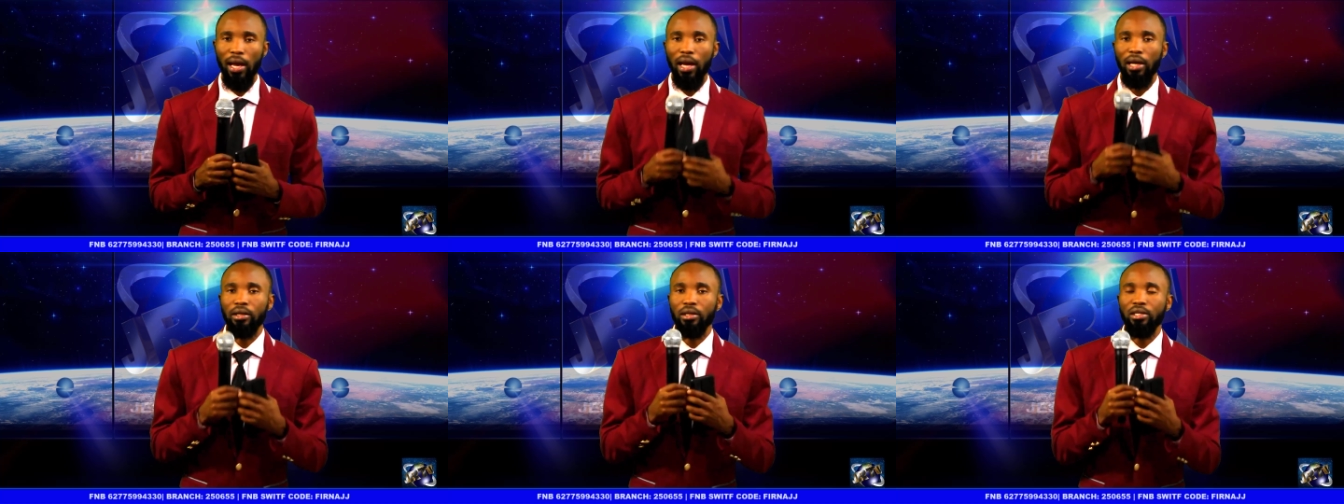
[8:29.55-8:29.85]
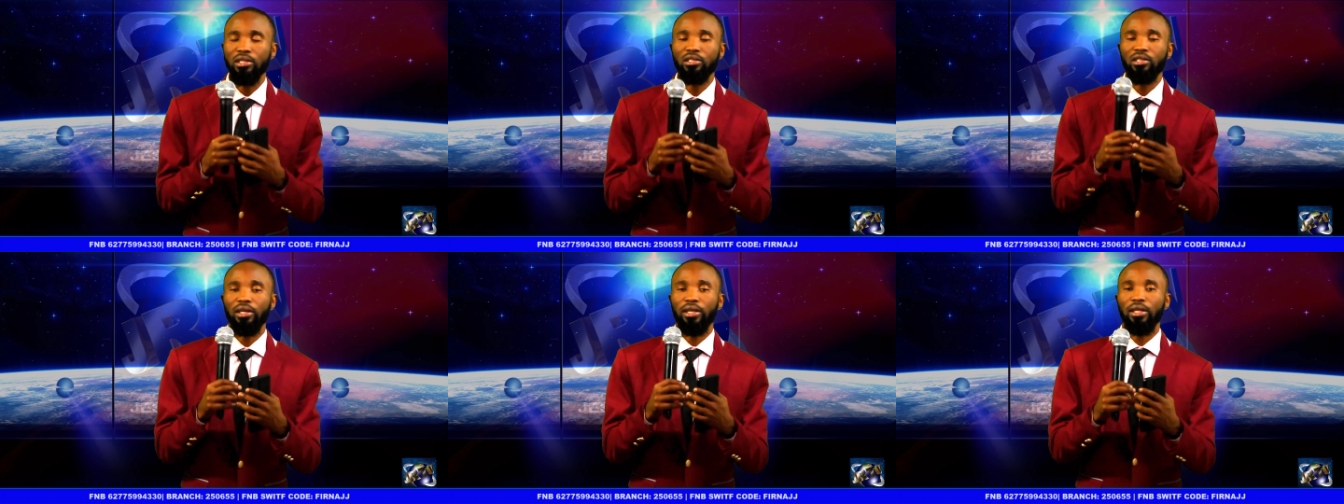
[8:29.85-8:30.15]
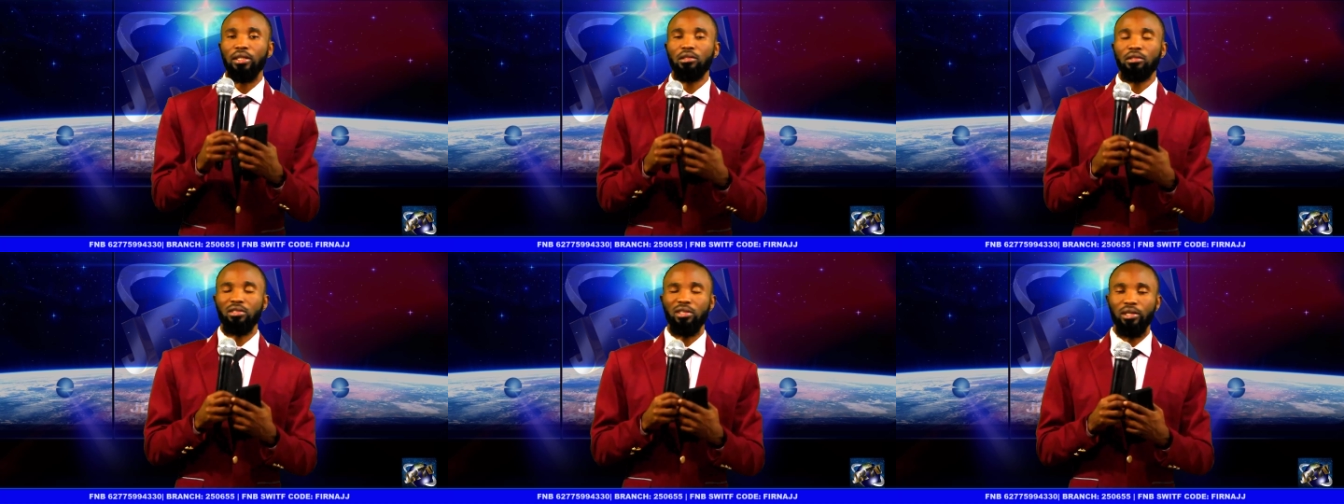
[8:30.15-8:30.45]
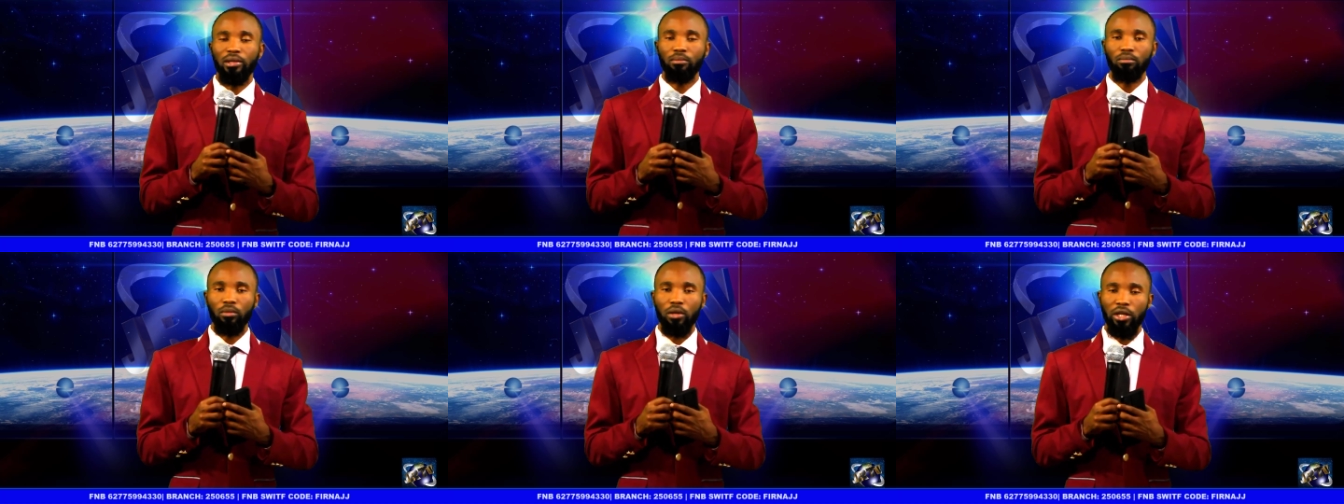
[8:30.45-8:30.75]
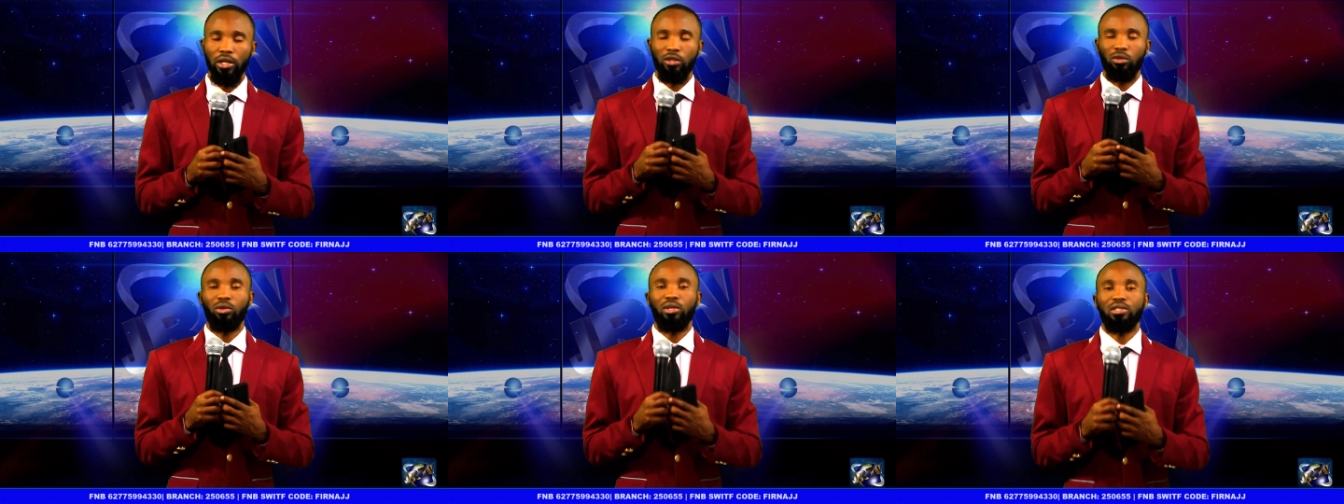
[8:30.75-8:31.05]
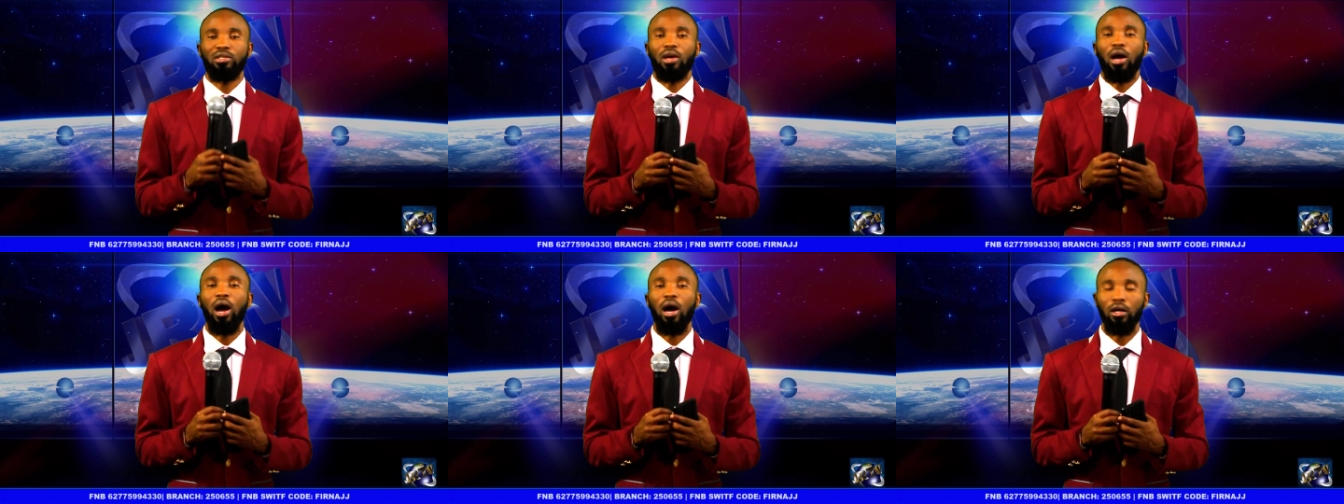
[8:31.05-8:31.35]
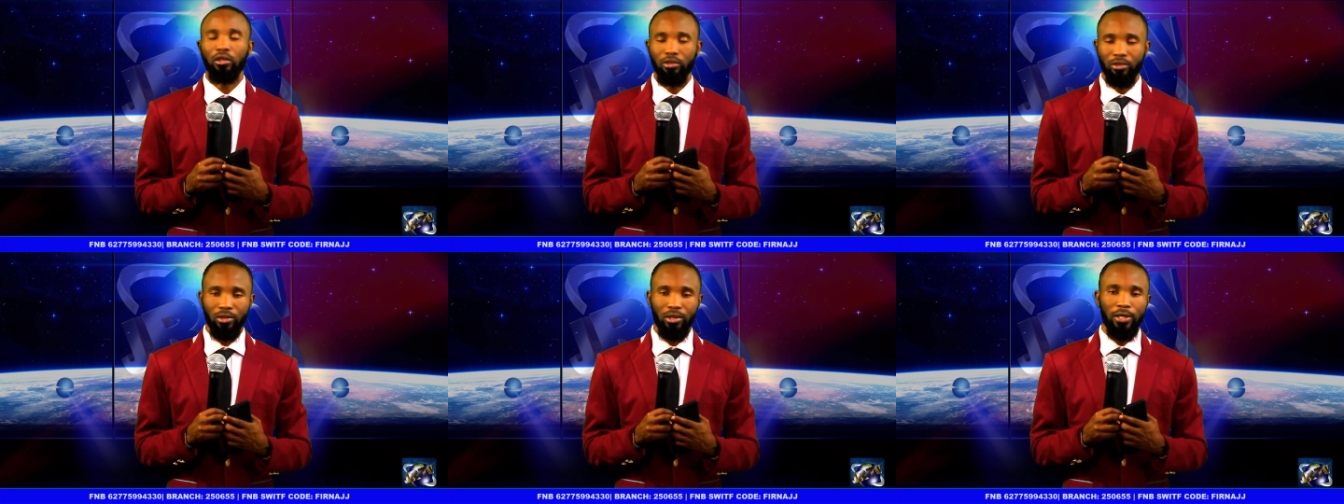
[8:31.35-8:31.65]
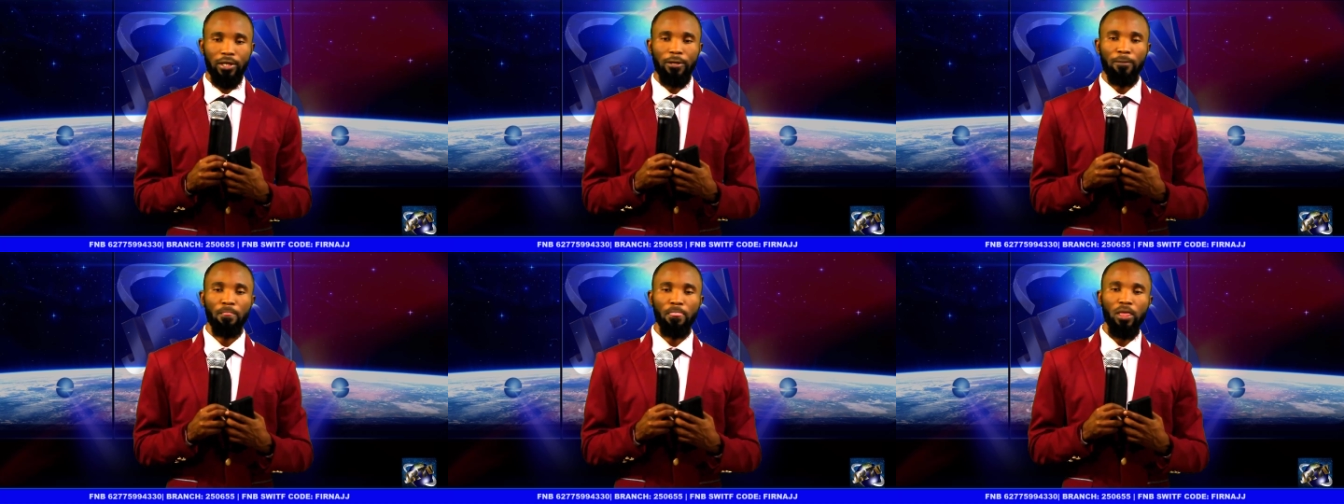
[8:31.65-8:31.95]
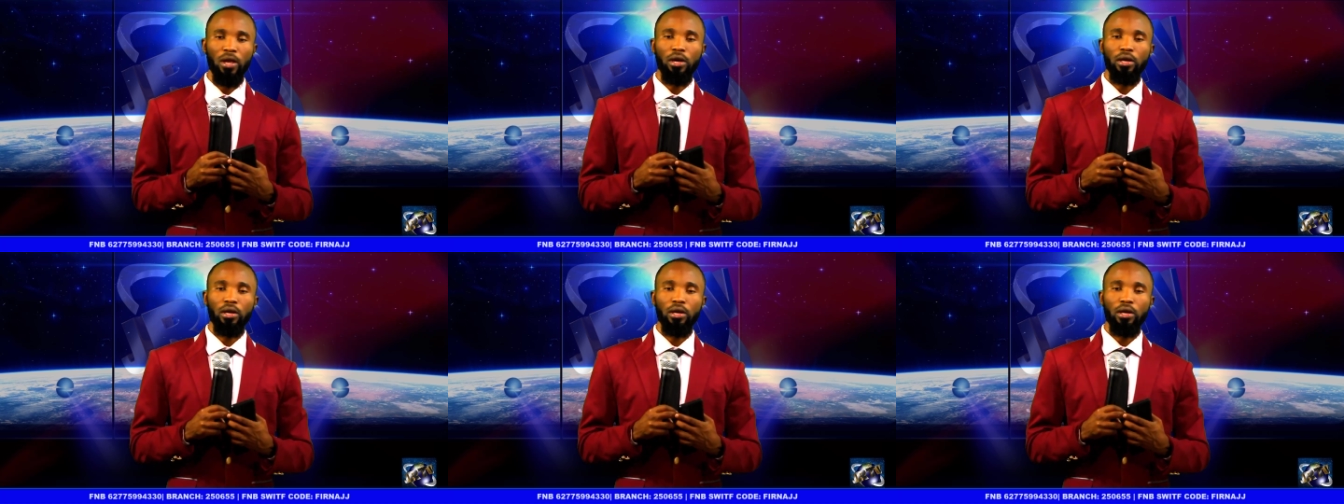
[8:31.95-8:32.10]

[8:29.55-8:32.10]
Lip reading: and the second term, it was actually